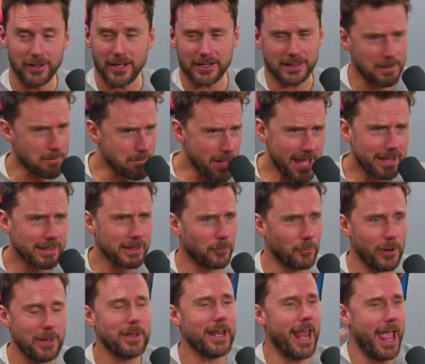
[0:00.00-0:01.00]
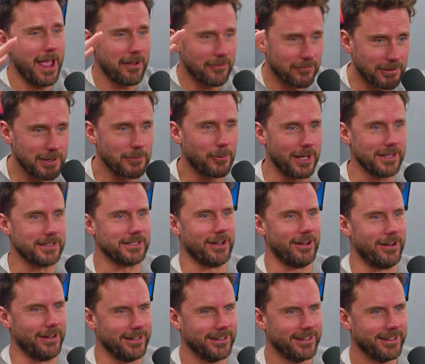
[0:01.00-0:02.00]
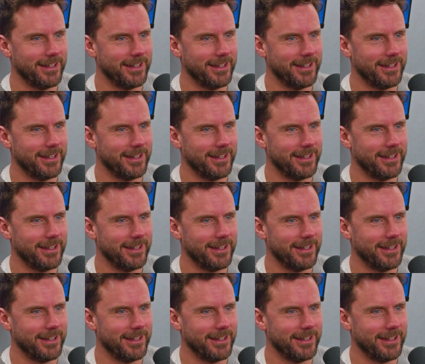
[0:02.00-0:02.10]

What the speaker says: Like the men, the women, everyone's hot.